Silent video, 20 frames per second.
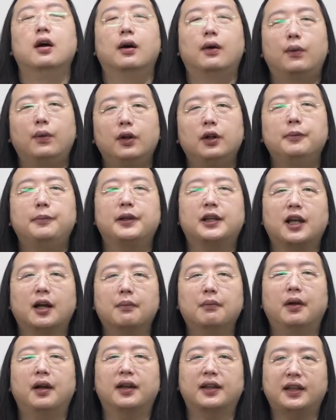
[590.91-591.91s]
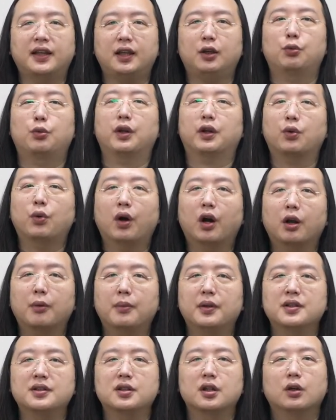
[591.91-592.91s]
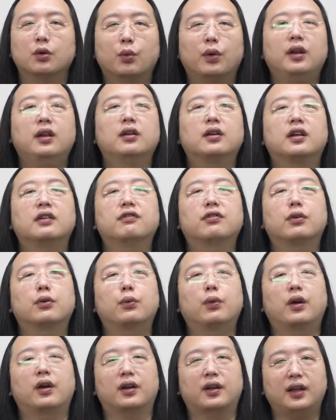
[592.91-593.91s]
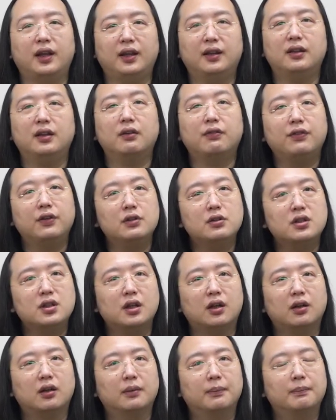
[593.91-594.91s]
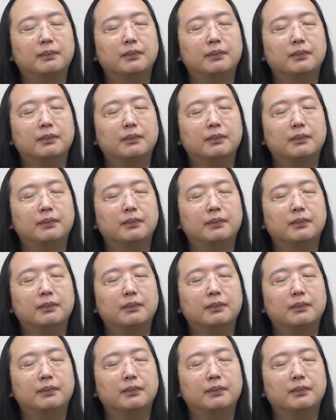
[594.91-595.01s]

will become a key requirement when looking for work in the future.